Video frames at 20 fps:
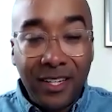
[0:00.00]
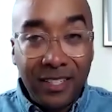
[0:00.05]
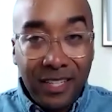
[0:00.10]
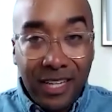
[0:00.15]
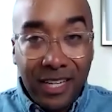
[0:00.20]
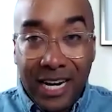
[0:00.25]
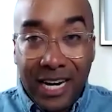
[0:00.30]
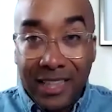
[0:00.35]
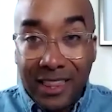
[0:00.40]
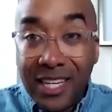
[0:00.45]

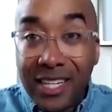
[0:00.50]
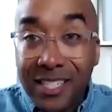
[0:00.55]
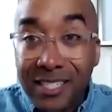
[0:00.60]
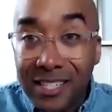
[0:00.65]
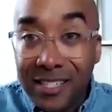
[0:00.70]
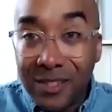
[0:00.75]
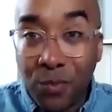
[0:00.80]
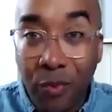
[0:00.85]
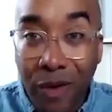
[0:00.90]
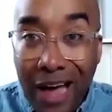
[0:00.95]
And this
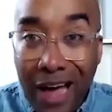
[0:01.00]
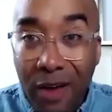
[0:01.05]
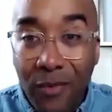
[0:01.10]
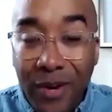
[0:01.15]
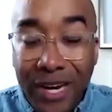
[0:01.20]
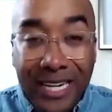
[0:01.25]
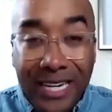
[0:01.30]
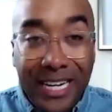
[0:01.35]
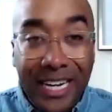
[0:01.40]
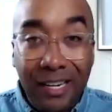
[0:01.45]
is why we
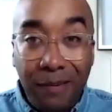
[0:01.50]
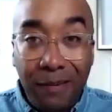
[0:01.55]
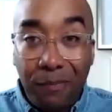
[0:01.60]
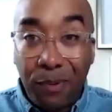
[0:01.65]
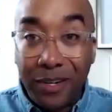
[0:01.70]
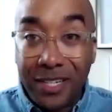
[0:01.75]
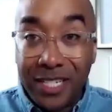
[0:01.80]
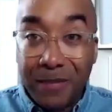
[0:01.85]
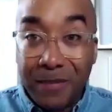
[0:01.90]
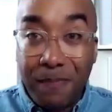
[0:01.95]
need
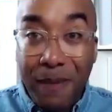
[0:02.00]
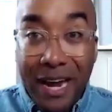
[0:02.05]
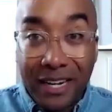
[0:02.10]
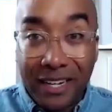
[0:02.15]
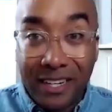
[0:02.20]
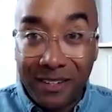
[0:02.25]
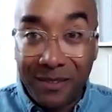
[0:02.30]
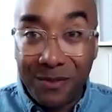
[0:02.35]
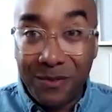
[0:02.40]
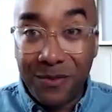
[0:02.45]

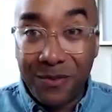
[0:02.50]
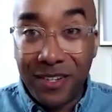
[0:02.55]
perspective.